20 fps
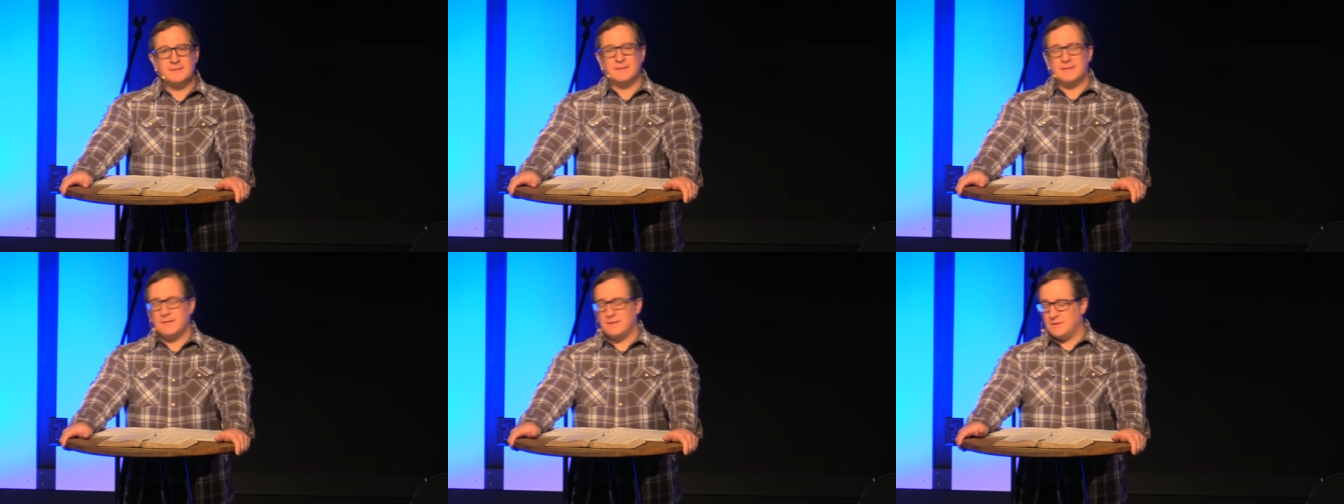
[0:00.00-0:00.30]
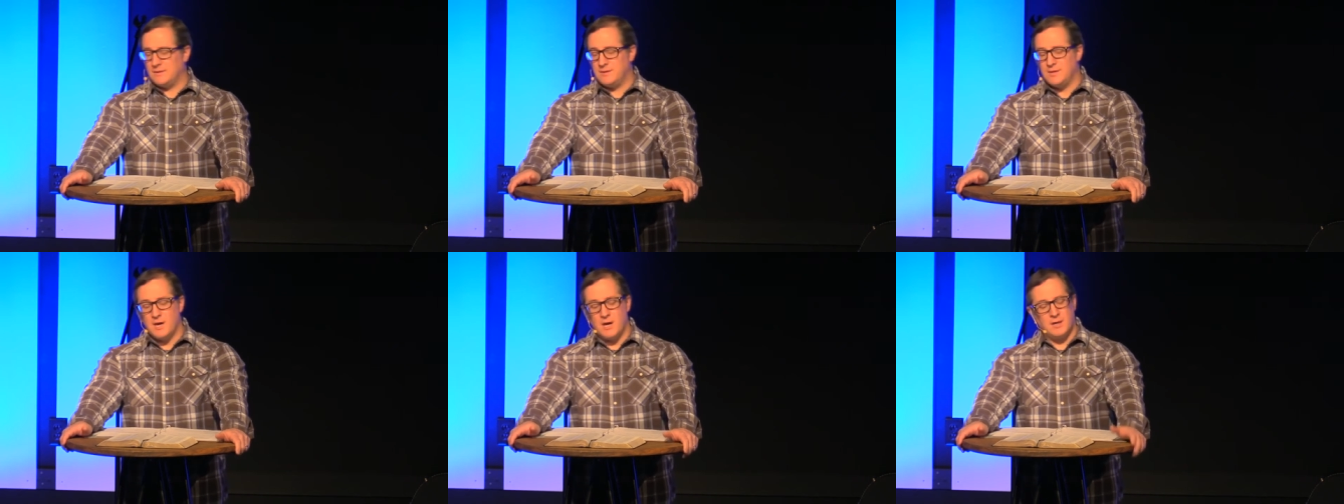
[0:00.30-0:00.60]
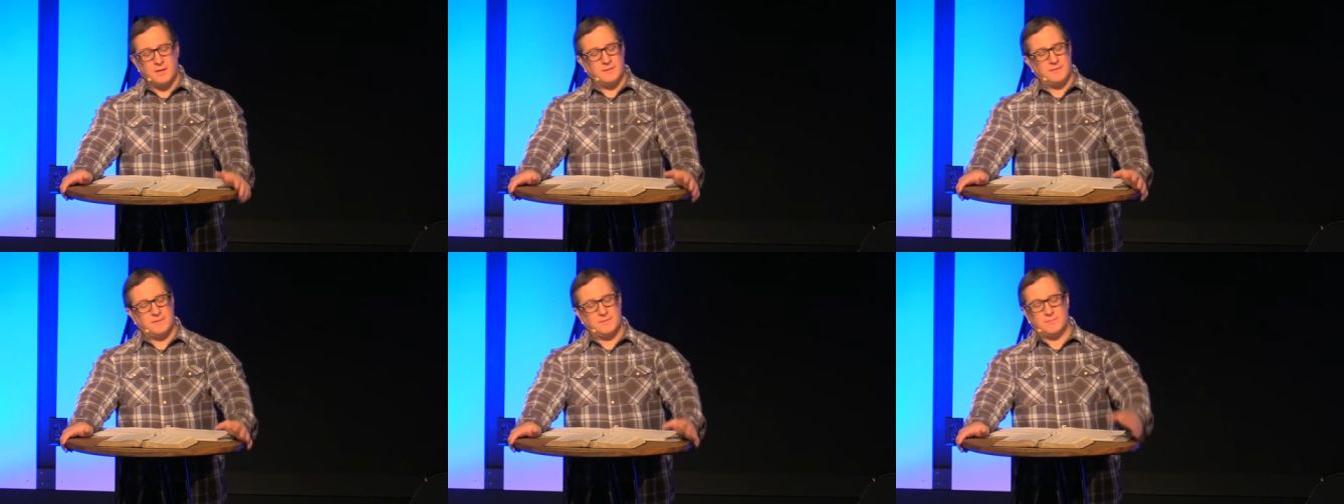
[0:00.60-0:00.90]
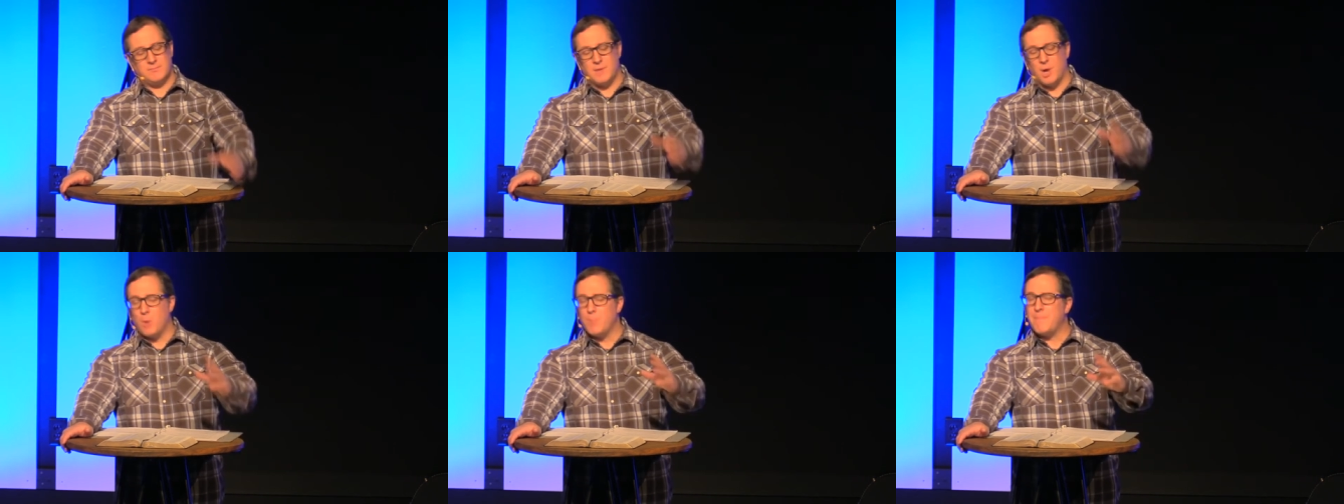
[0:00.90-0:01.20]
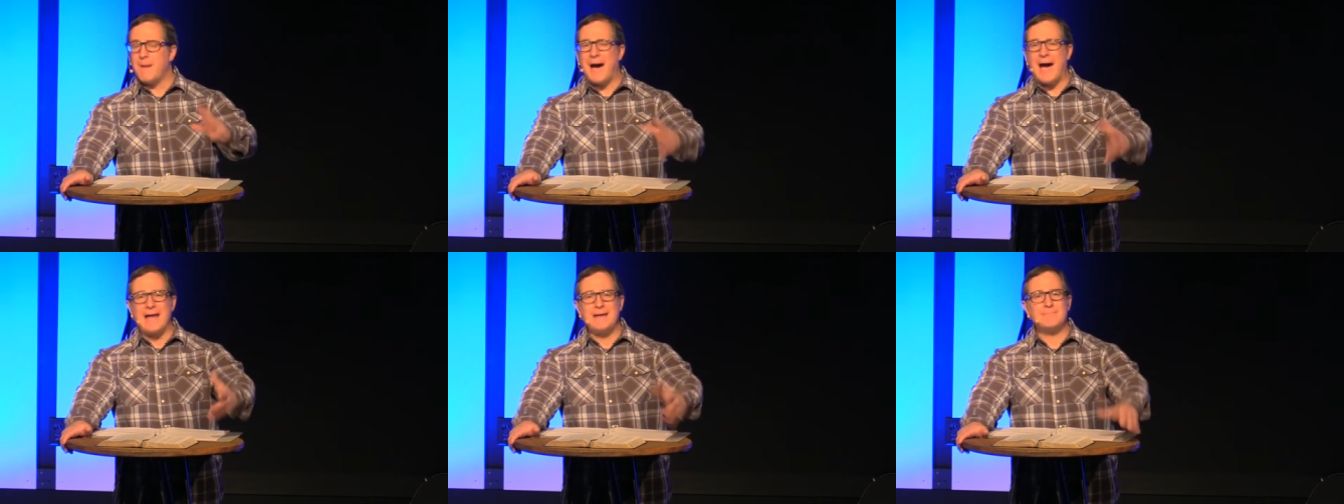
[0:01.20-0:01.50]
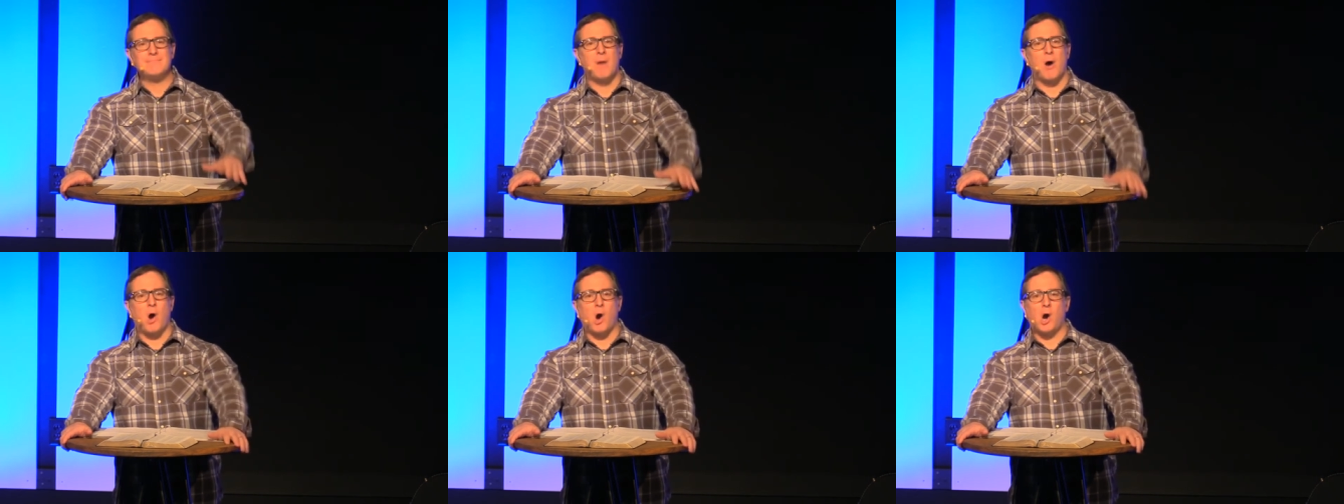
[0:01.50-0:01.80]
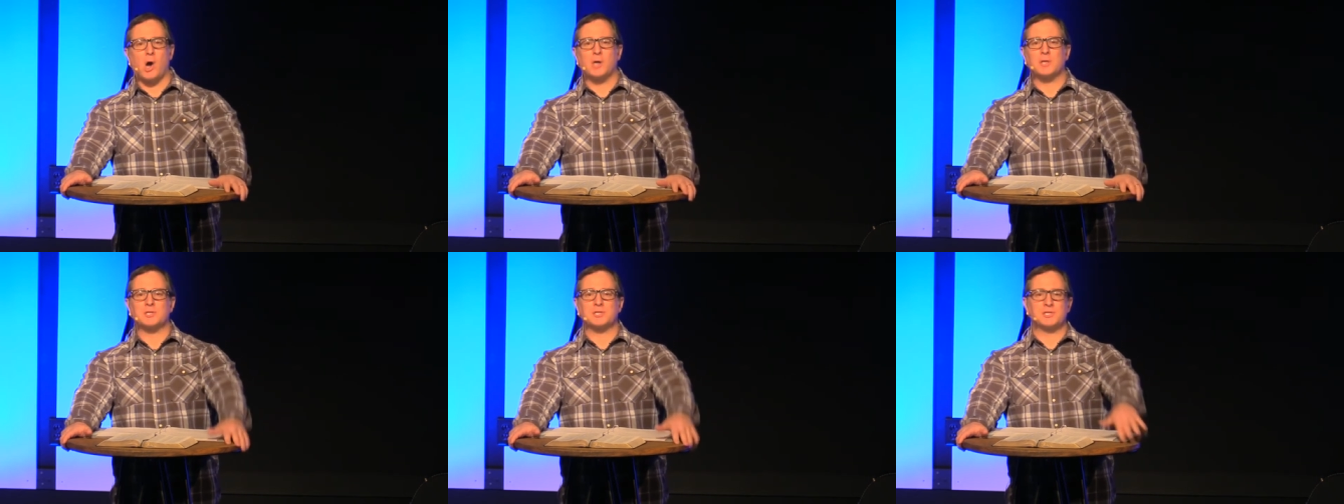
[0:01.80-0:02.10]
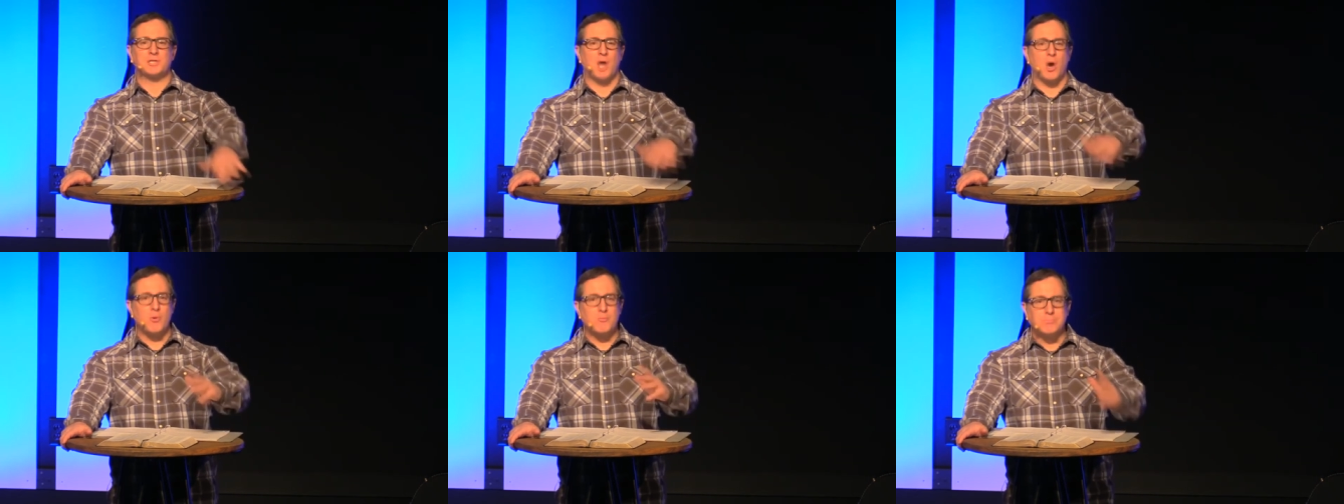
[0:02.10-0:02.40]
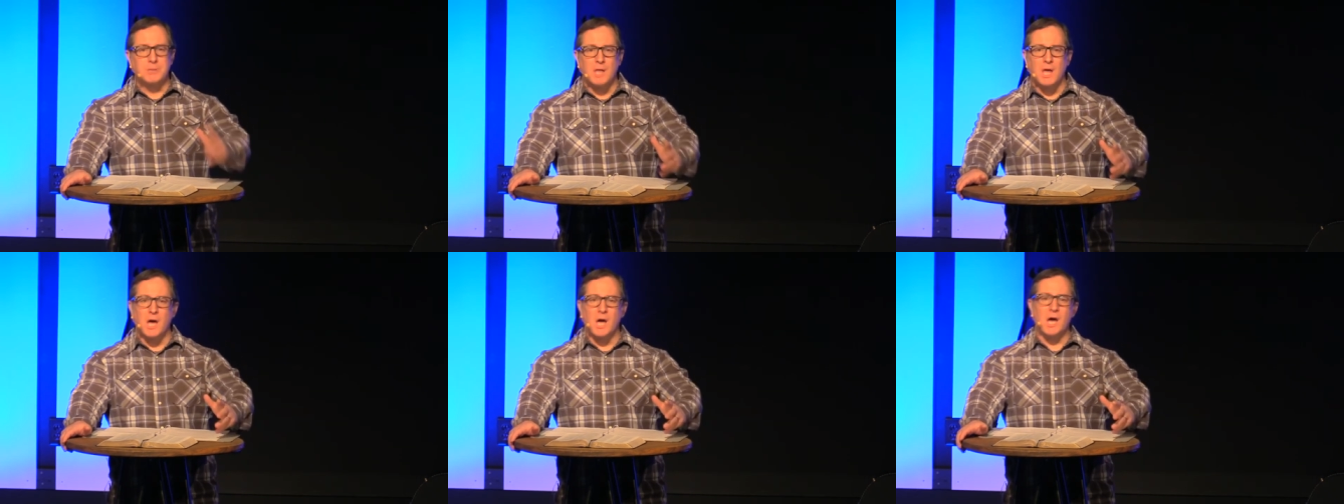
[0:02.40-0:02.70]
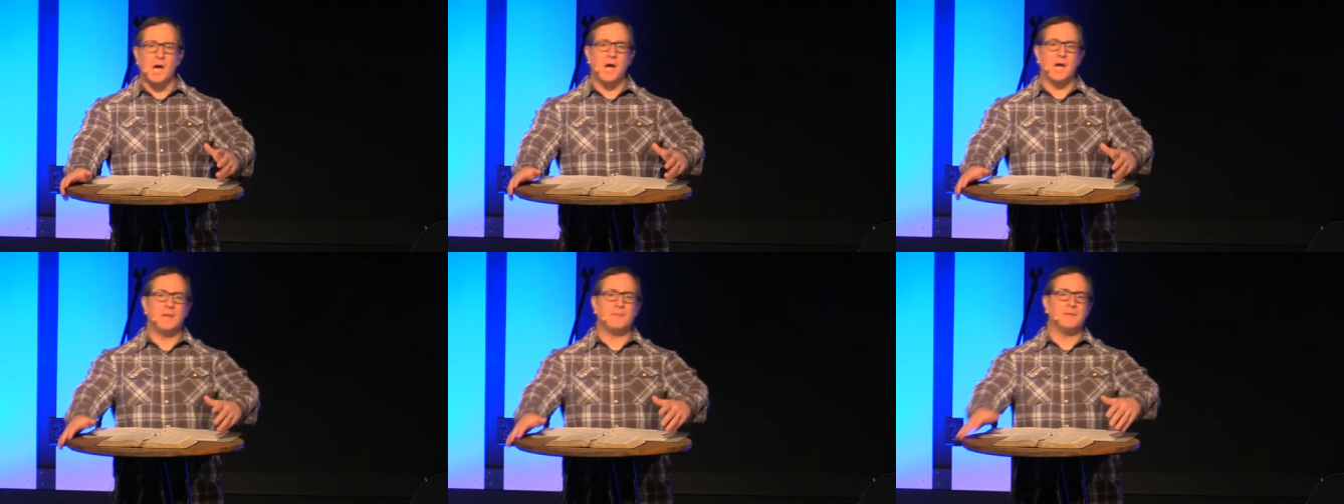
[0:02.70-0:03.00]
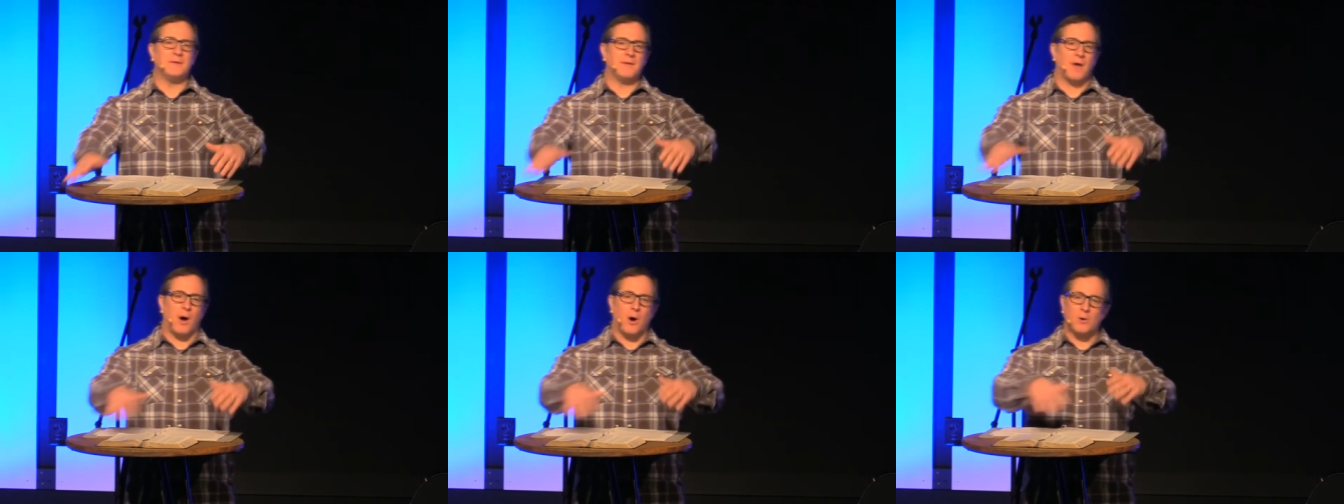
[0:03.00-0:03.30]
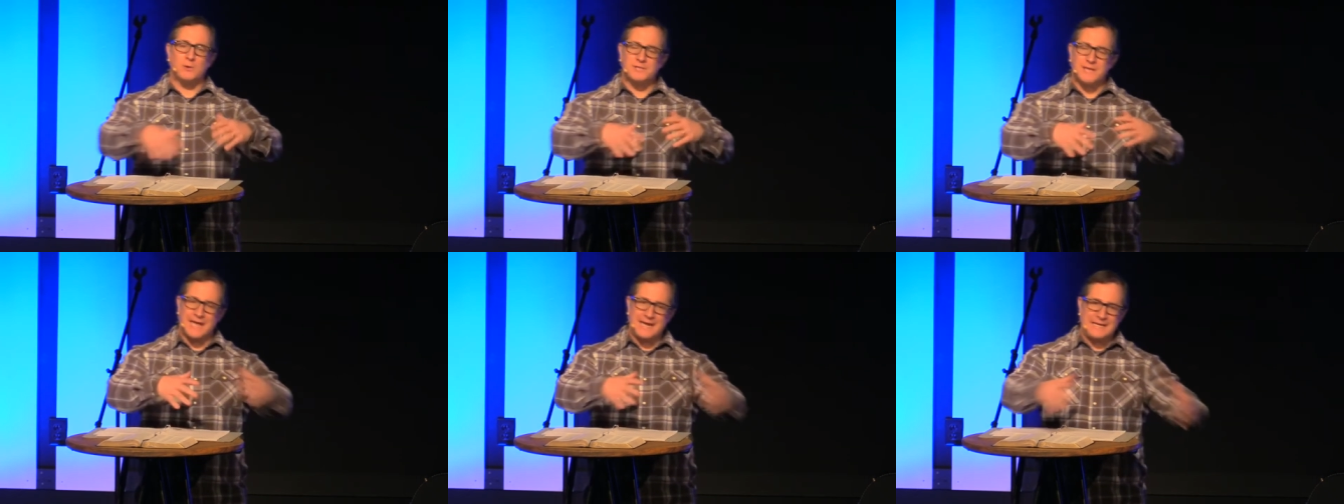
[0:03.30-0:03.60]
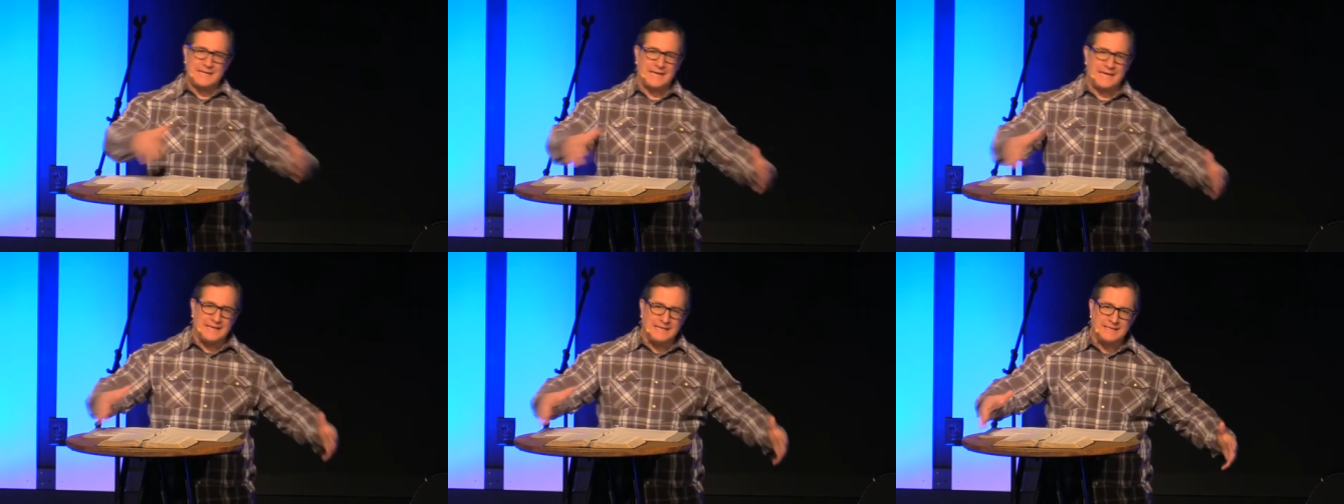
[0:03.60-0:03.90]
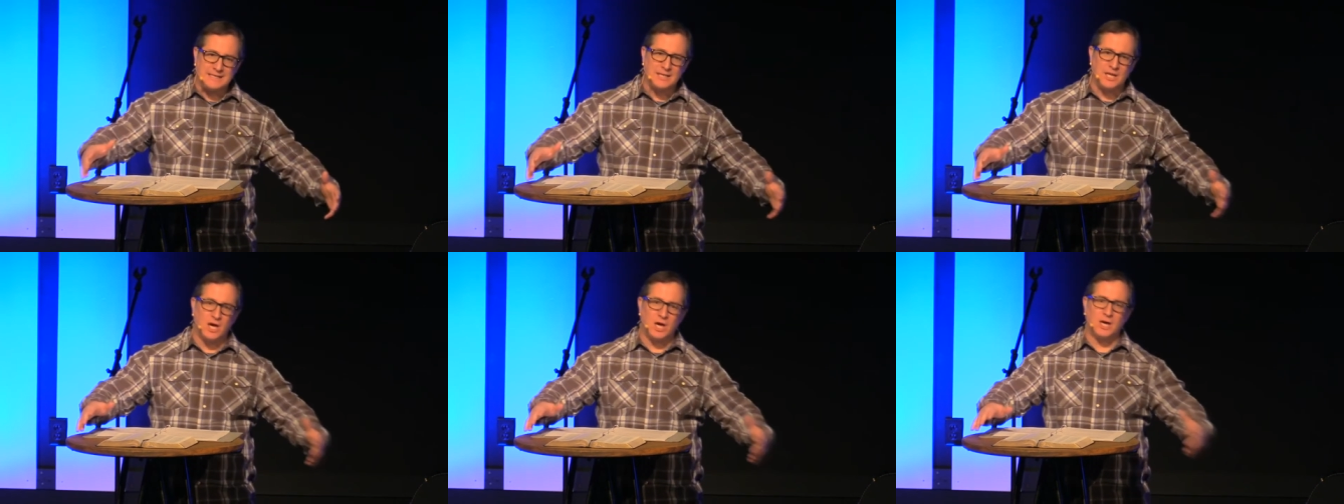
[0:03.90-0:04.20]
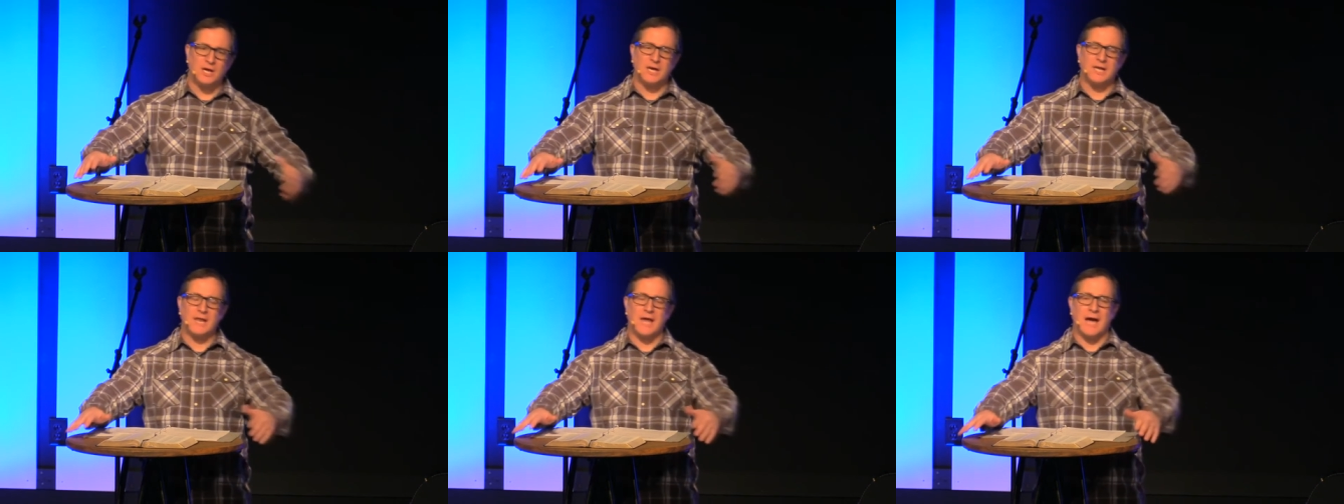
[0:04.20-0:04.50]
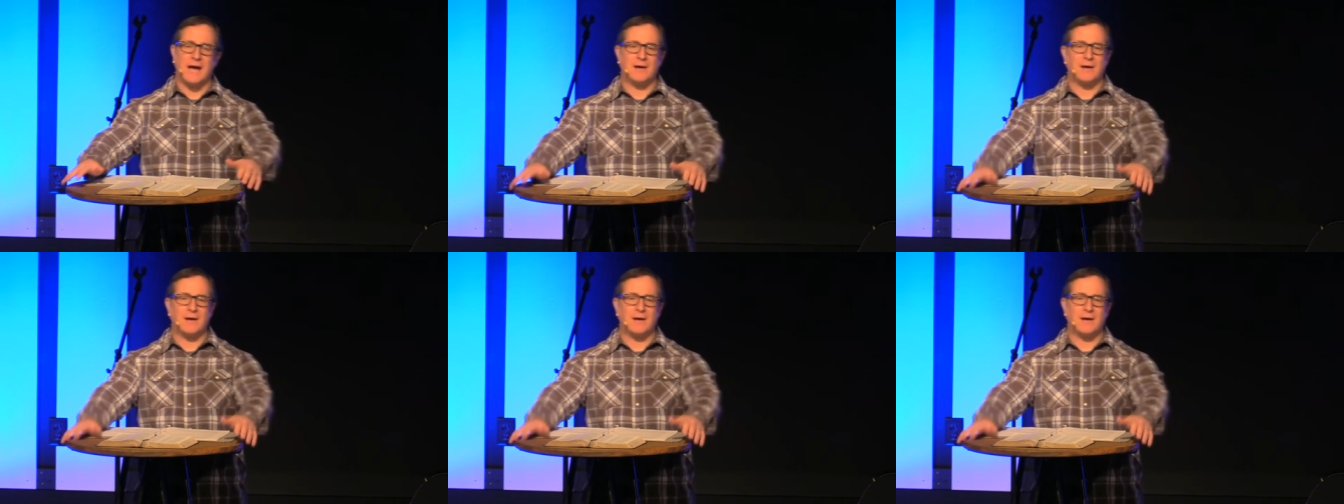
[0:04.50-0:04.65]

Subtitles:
No bite marks, no blood. The dogs hadn't eaten Nugget.